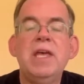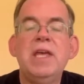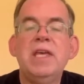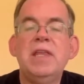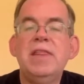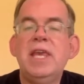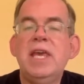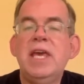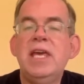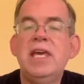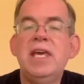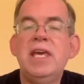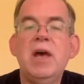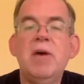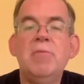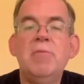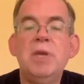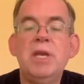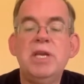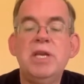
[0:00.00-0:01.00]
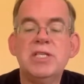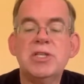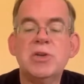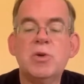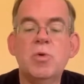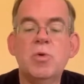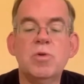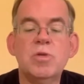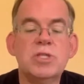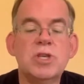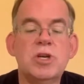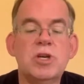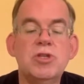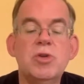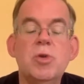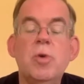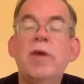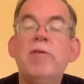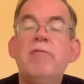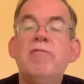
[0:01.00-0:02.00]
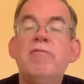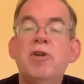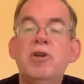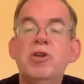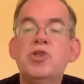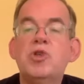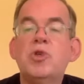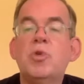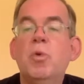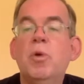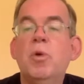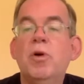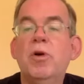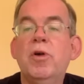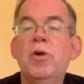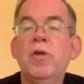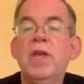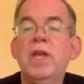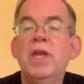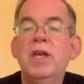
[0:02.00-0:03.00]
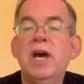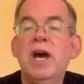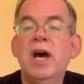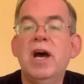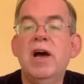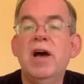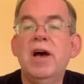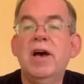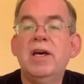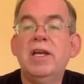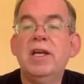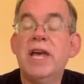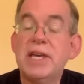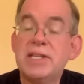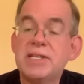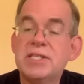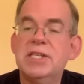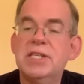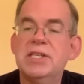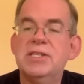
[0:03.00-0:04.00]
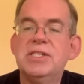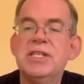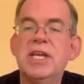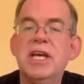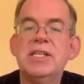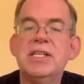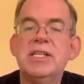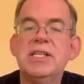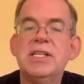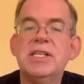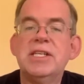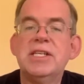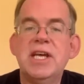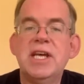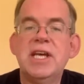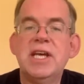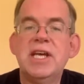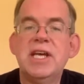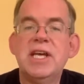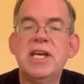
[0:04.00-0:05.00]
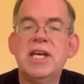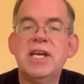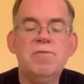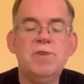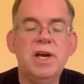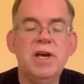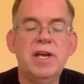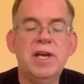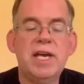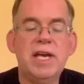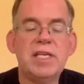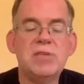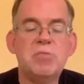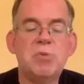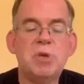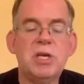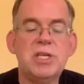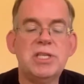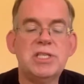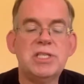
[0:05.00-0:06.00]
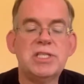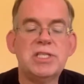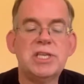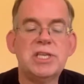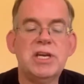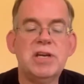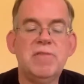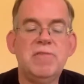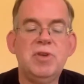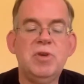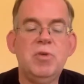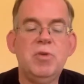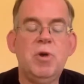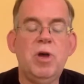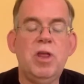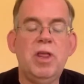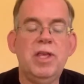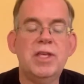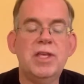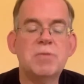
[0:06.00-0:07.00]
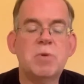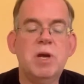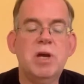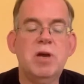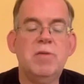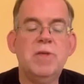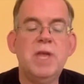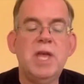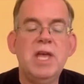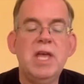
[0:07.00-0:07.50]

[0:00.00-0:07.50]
Many schools are doing virtual classes, as I think you've experienced, you all as well.